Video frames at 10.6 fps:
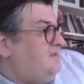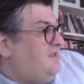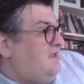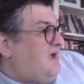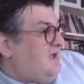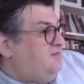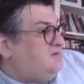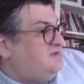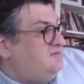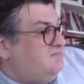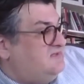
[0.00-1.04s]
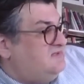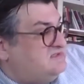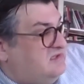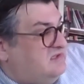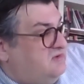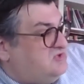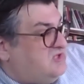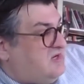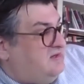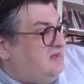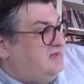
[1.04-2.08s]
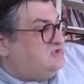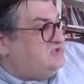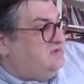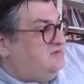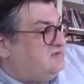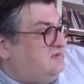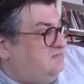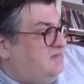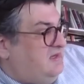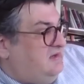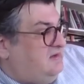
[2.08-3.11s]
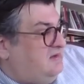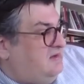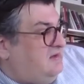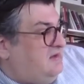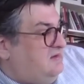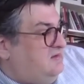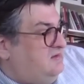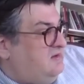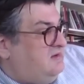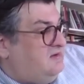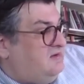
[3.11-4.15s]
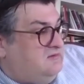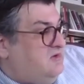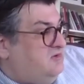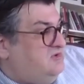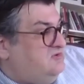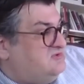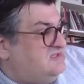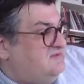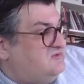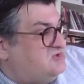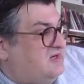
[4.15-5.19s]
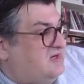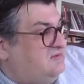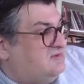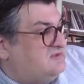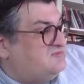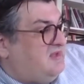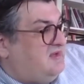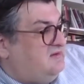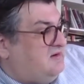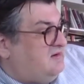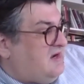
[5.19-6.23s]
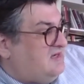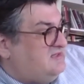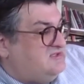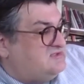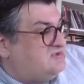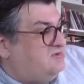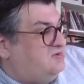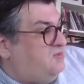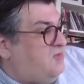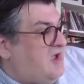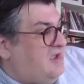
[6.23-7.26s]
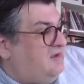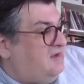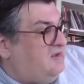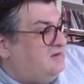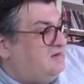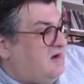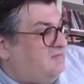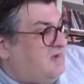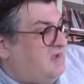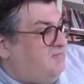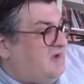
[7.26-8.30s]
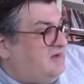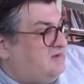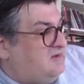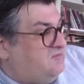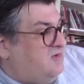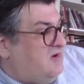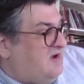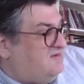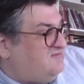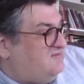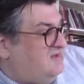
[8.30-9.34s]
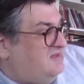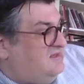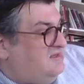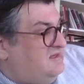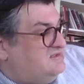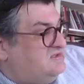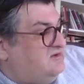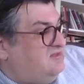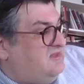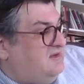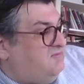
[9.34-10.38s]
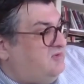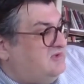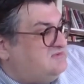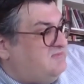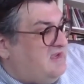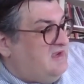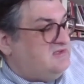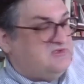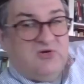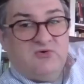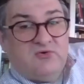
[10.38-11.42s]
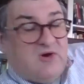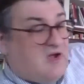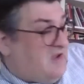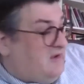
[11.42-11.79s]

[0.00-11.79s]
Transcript: I looked at Mrs. Lowe John, and she looked at me, and no use even trying to explain to her. I just turned away, got on my bike, and rode off. It's a good thing boys my age don't cry.